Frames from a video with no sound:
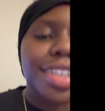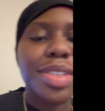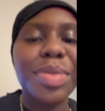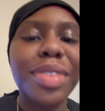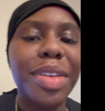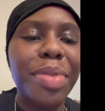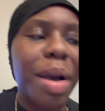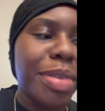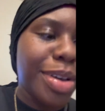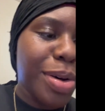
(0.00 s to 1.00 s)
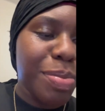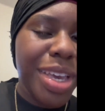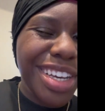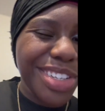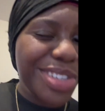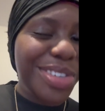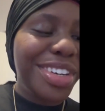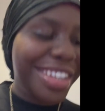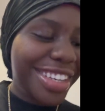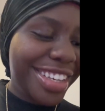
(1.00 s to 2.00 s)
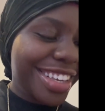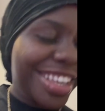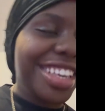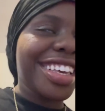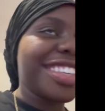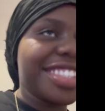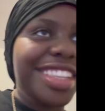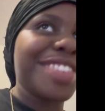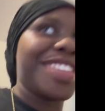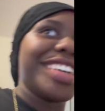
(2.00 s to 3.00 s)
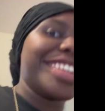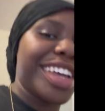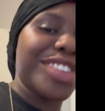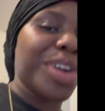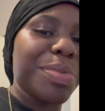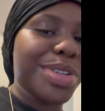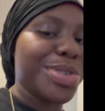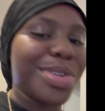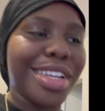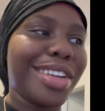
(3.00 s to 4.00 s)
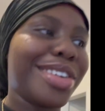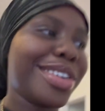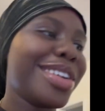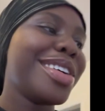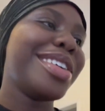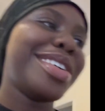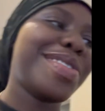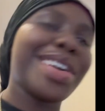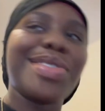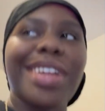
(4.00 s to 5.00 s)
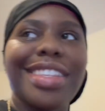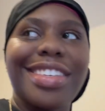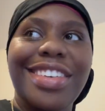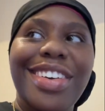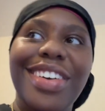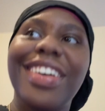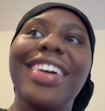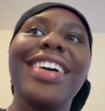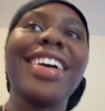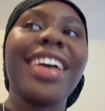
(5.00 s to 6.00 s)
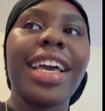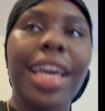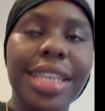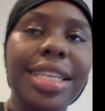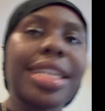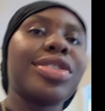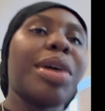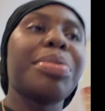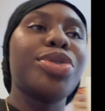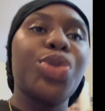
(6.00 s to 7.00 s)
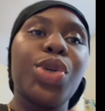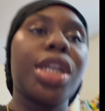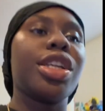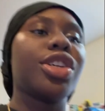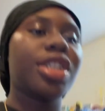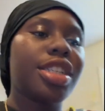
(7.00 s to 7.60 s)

him, he probably gonna make a joke. He's definitely gonna drop a joke in there. Watch what I tell you. He's gonna drop a joke in there.